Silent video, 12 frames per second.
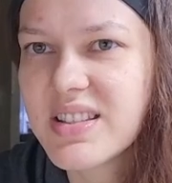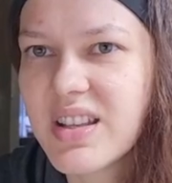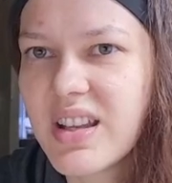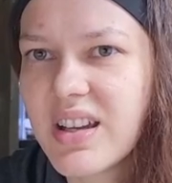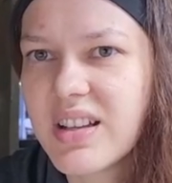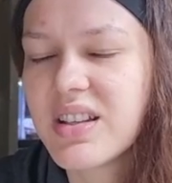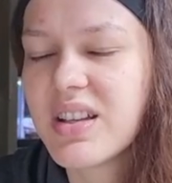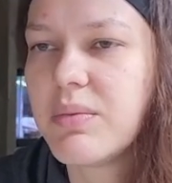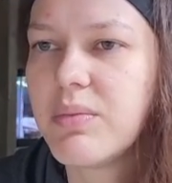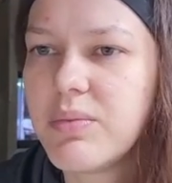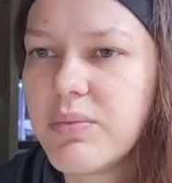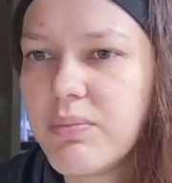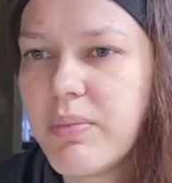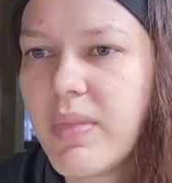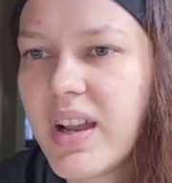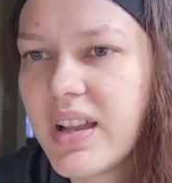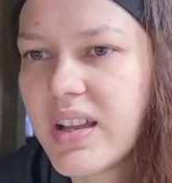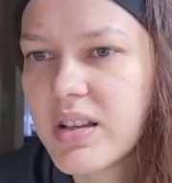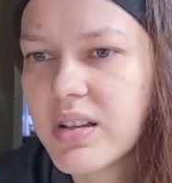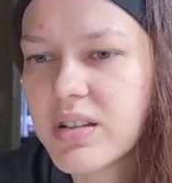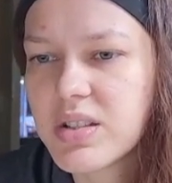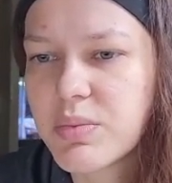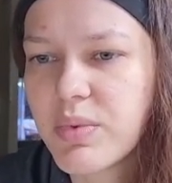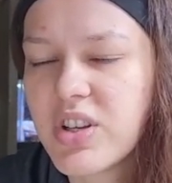and my
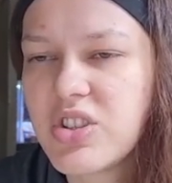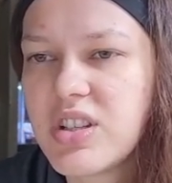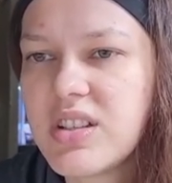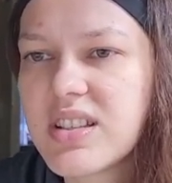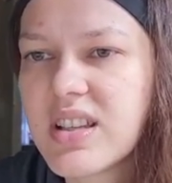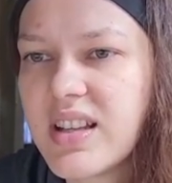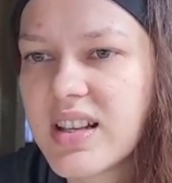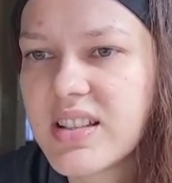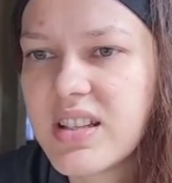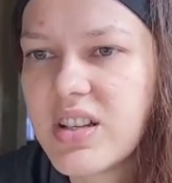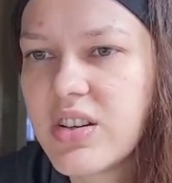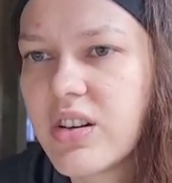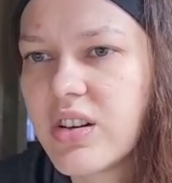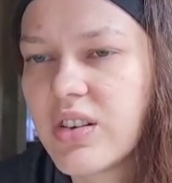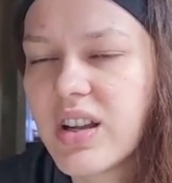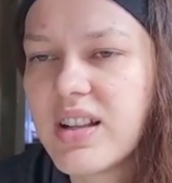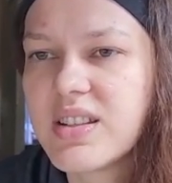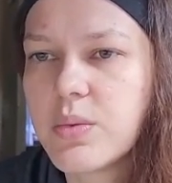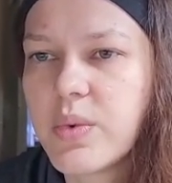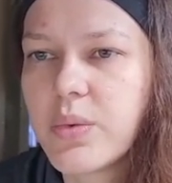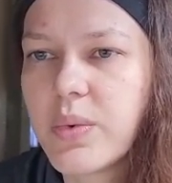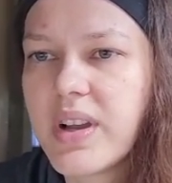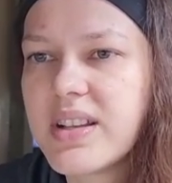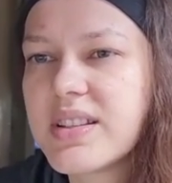spreadsheet is connected here in all kinds of weird
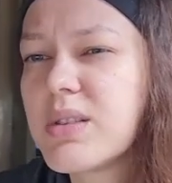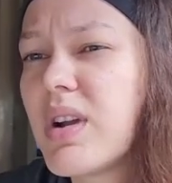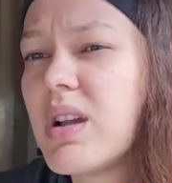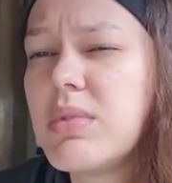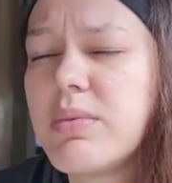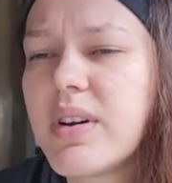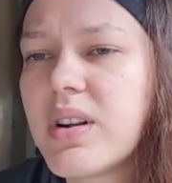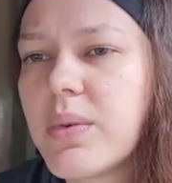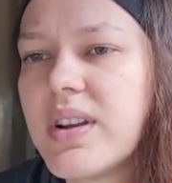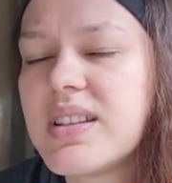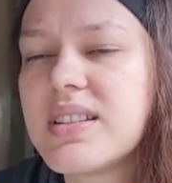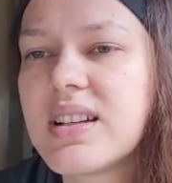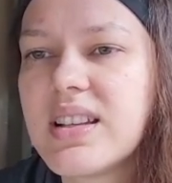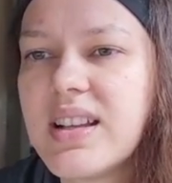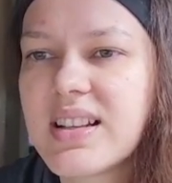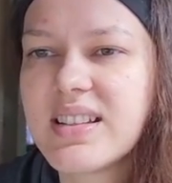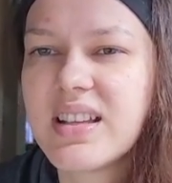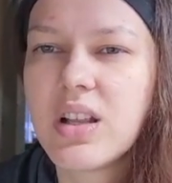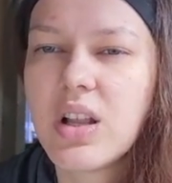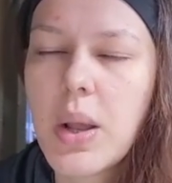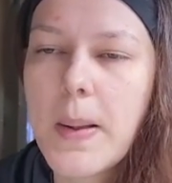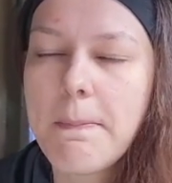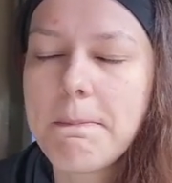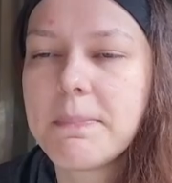ways. There might be better ways to connect it,
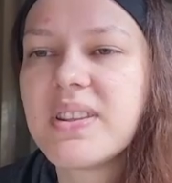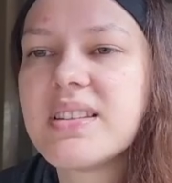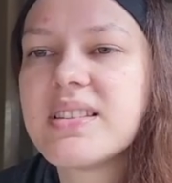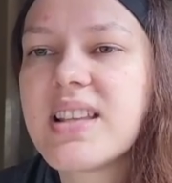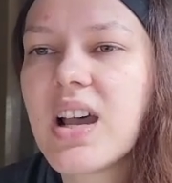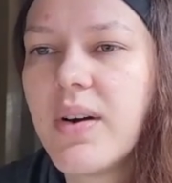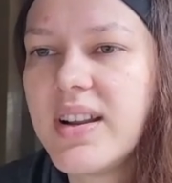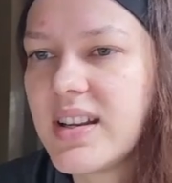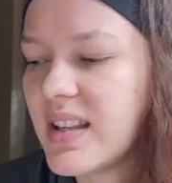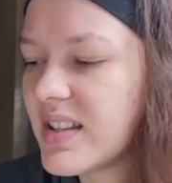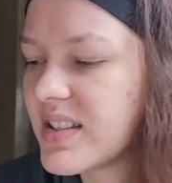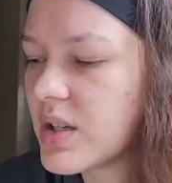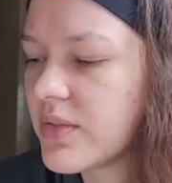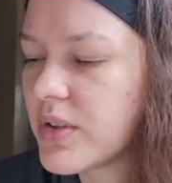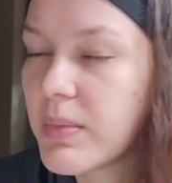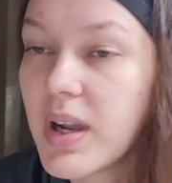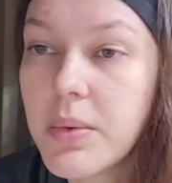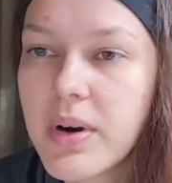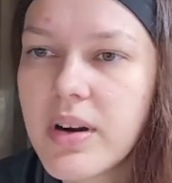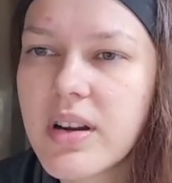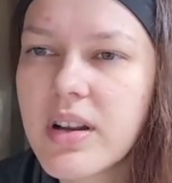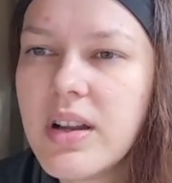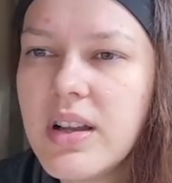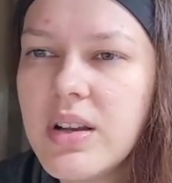but this is how I did it. So for my work,
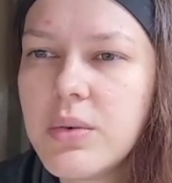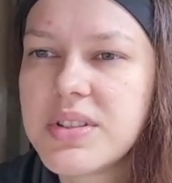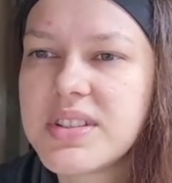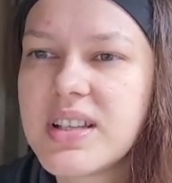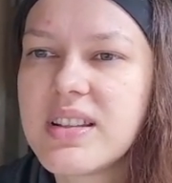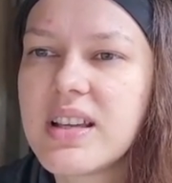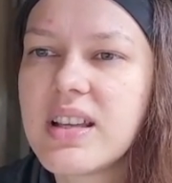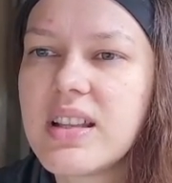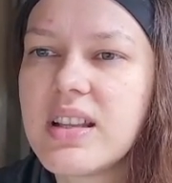we'll say that